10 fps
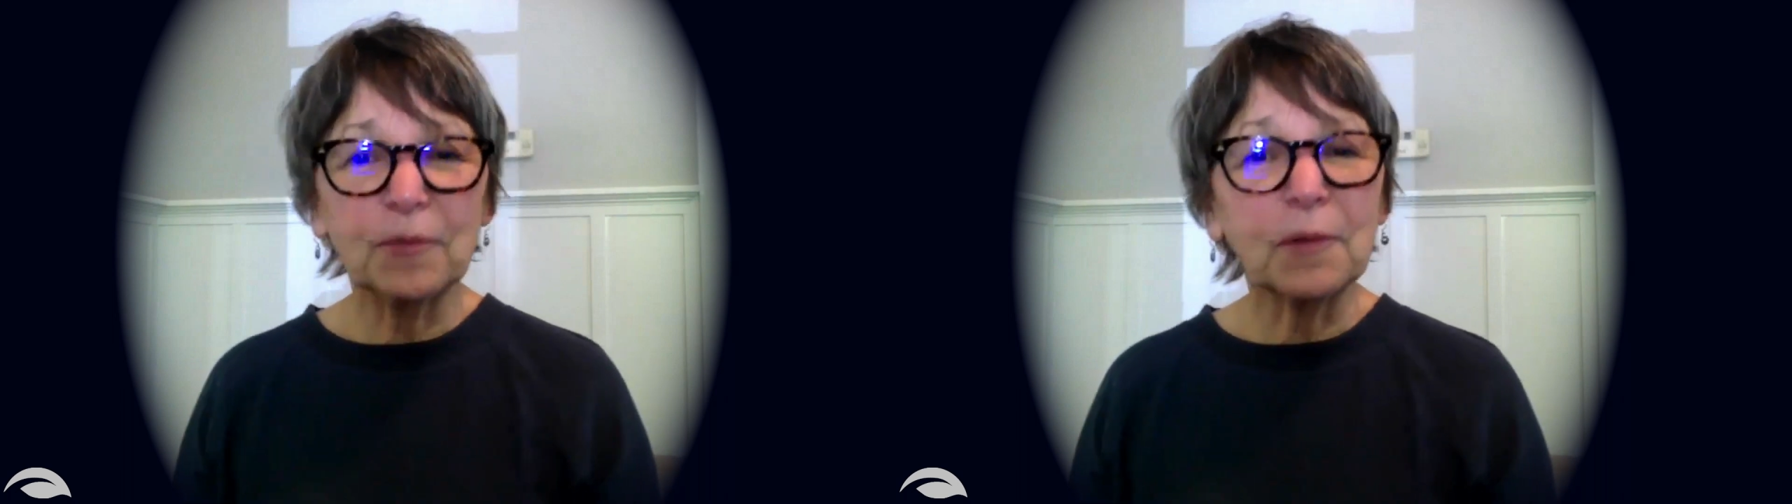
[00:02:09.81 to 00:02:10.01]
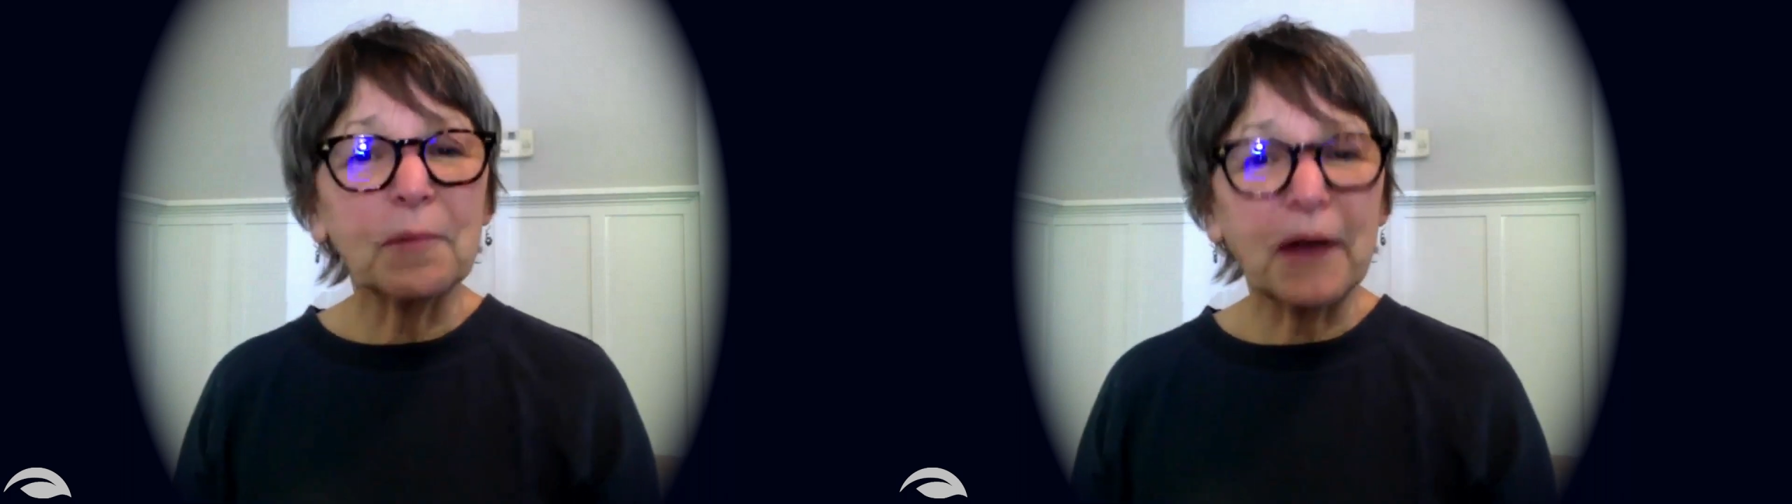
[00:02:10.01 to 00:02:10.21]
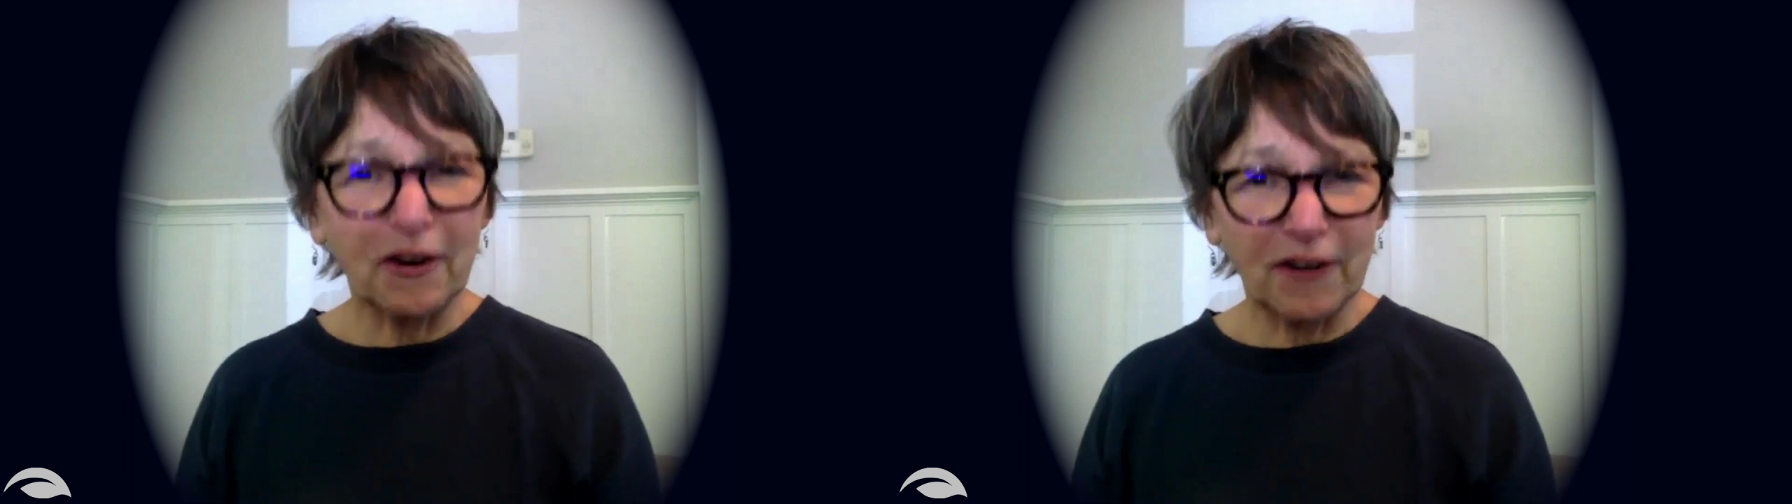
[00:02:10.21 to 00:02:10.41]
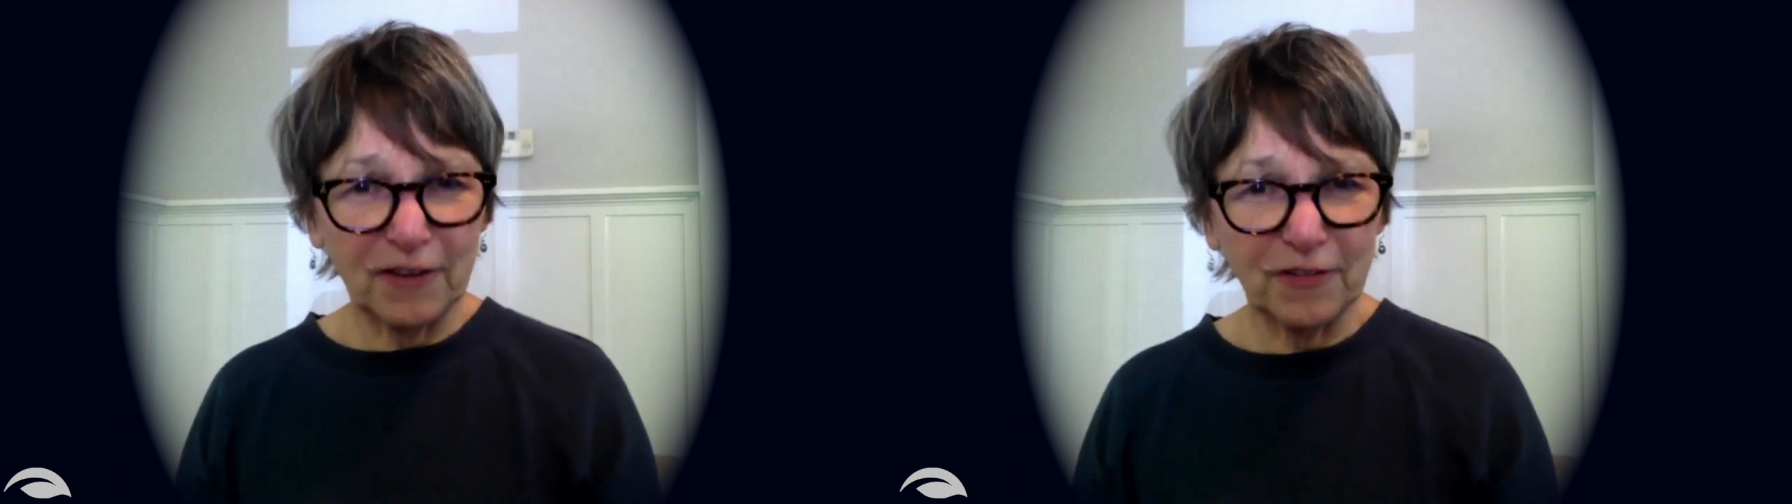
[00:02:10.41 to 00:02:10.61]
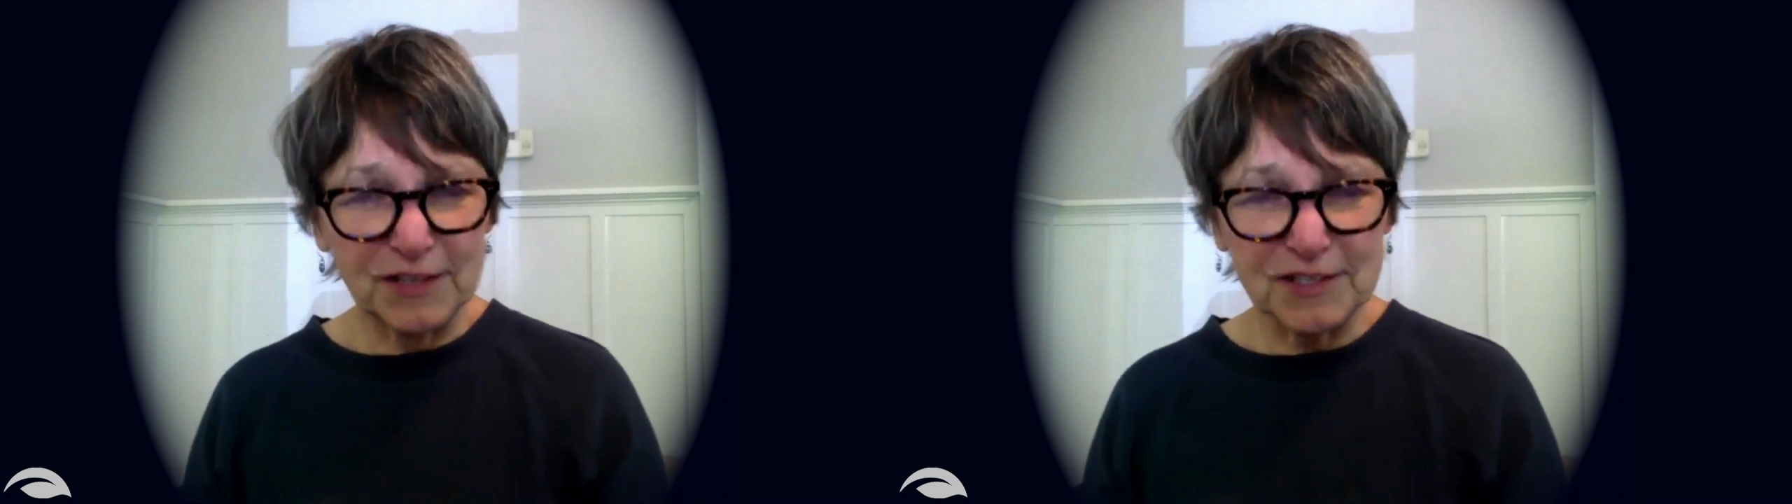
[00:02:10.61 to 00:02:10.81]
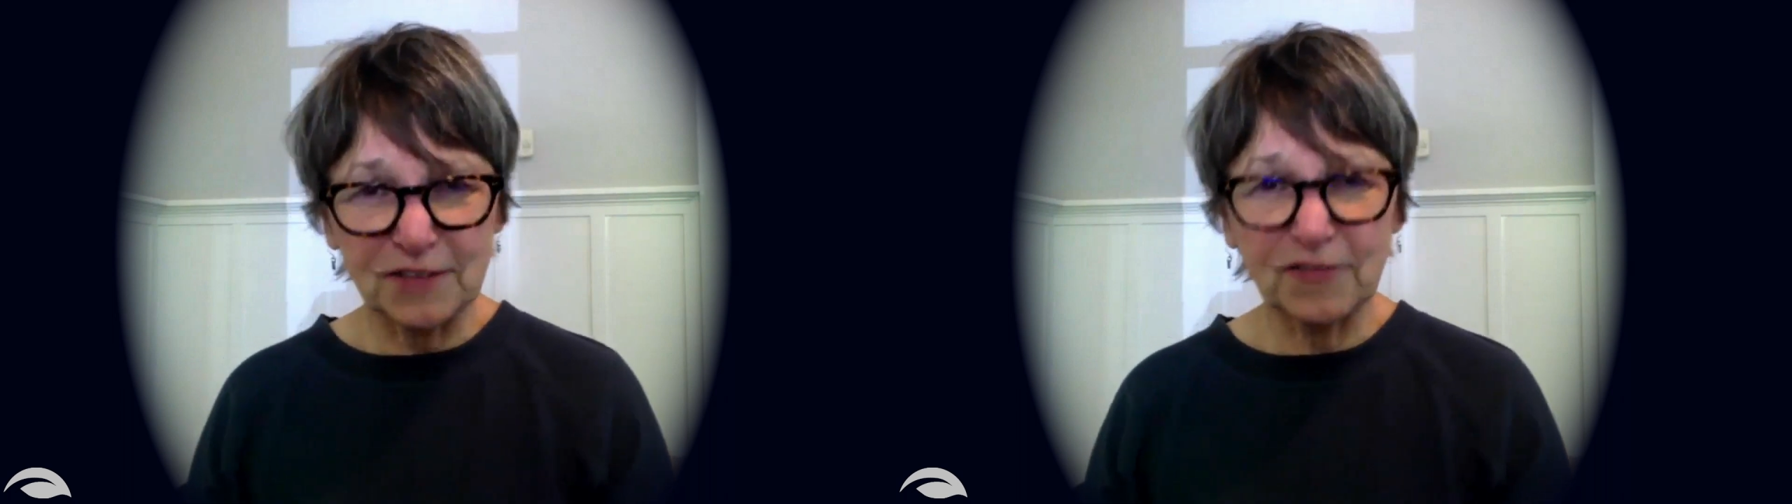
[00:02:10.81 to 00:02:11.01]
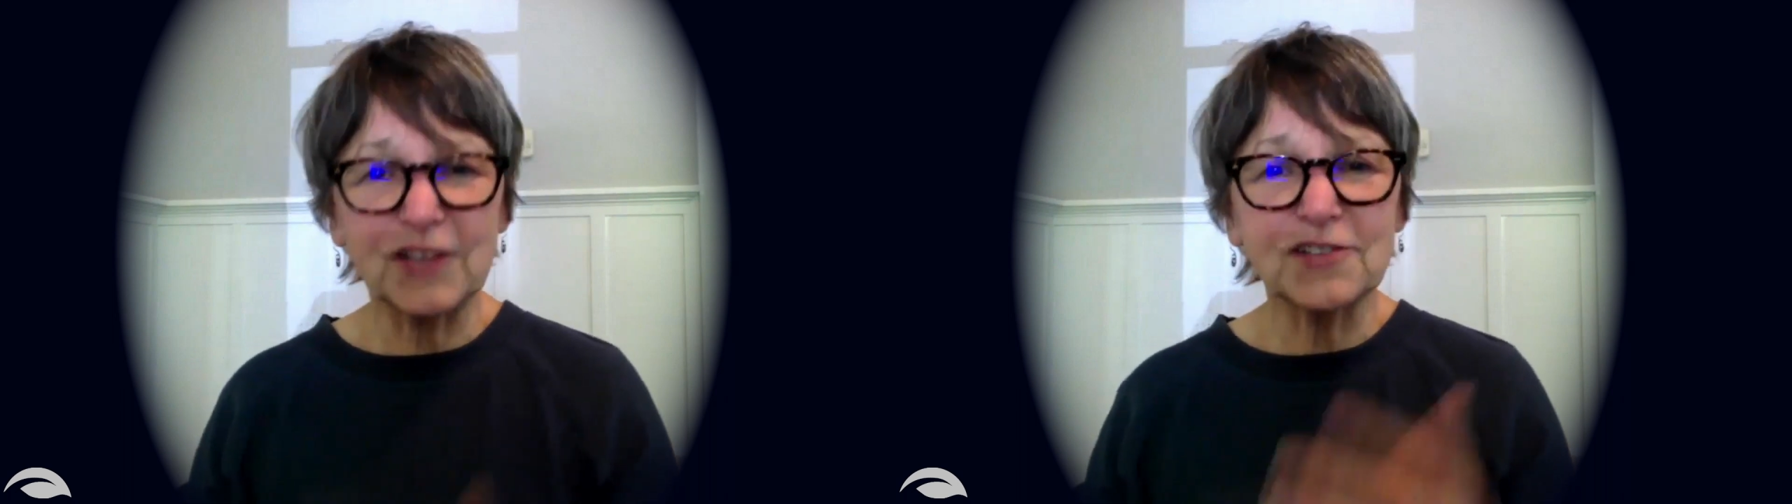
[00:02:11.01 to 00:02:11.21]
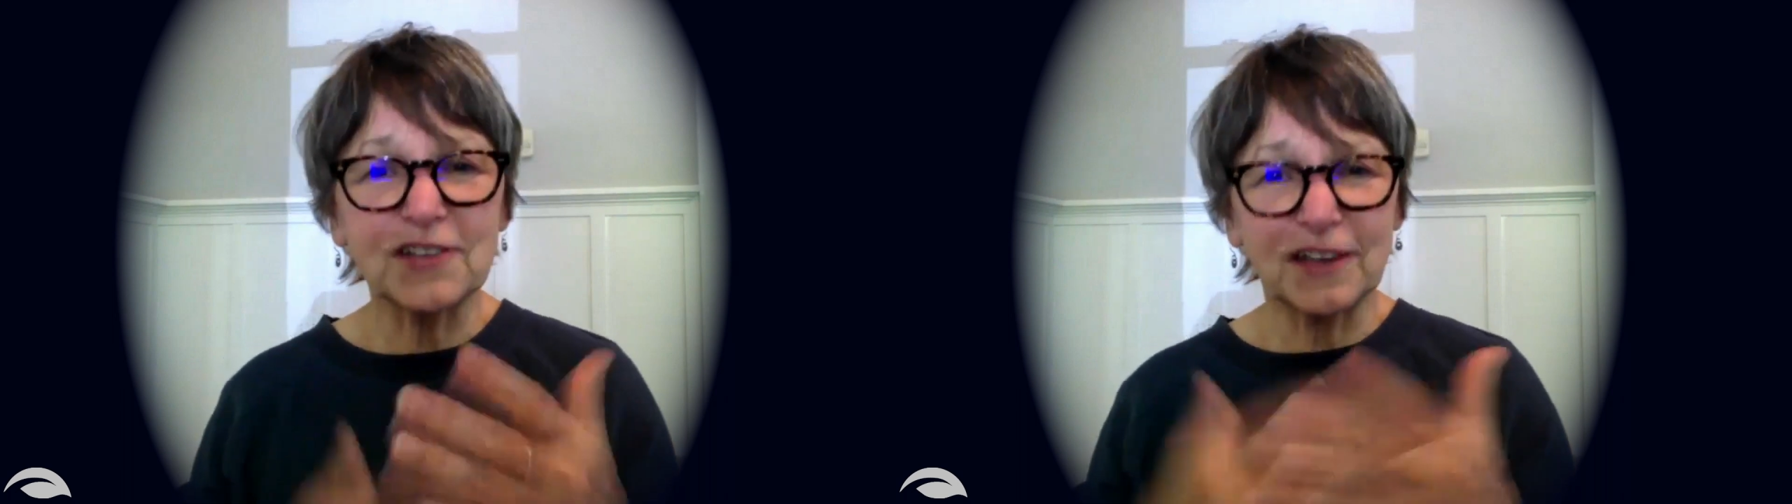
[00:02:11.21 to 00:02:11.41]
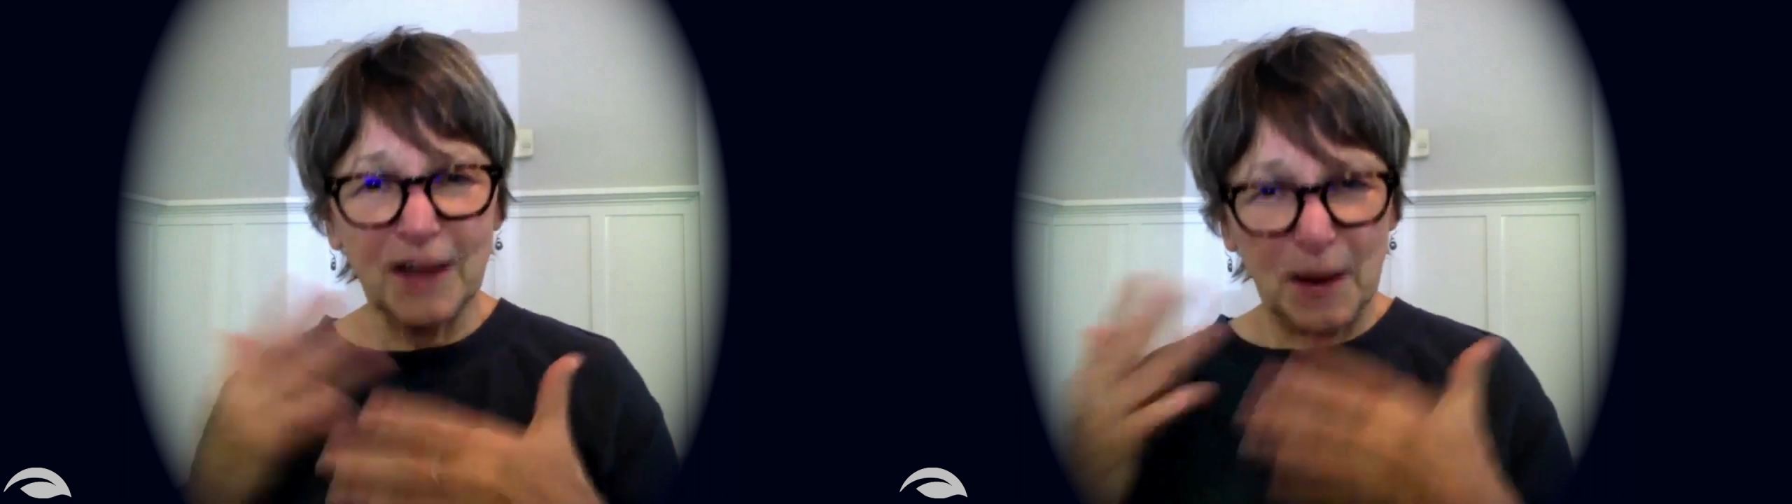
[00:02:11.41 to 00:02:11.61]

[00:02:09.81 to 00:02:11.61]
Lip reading: preparing for this convention,